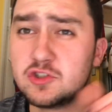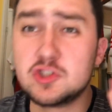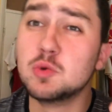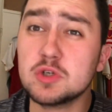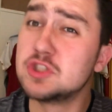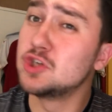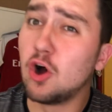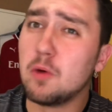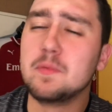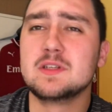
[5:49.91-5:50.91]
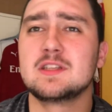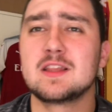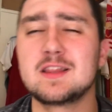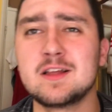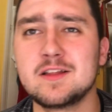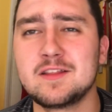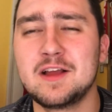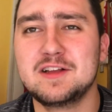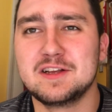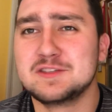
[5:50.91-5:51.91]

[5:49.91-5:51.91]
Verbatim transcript: do a job, as the, uh, the,